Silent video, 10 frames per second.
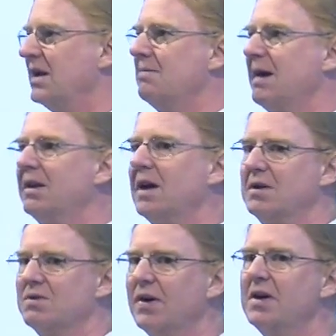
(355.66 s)
the main line
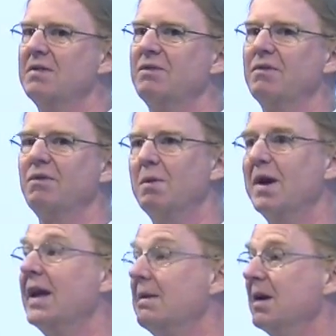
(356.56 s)
was very different from
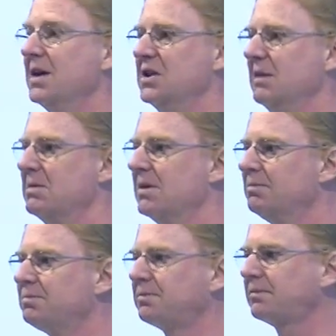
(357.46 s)
what anybody shipped.
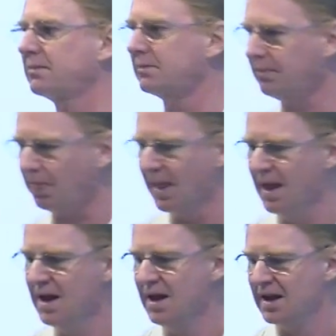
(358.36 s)

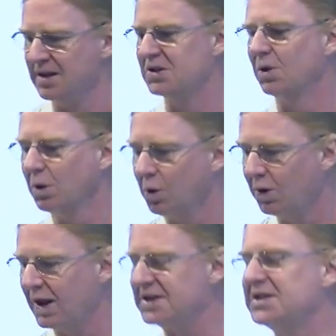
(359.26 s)
So a
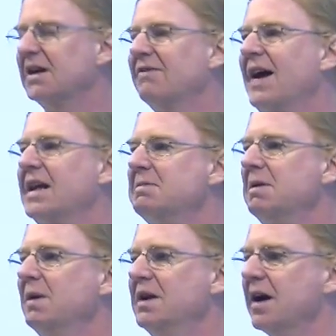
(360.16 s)
whole lot of stuff had to be
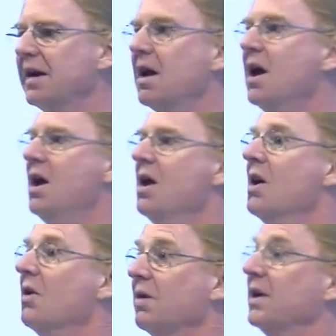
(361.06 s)
redone.
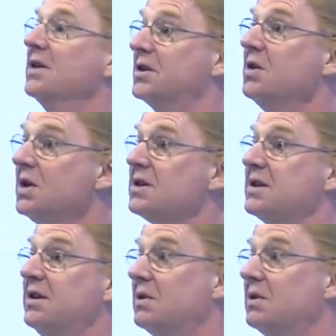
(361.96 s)
As soon as you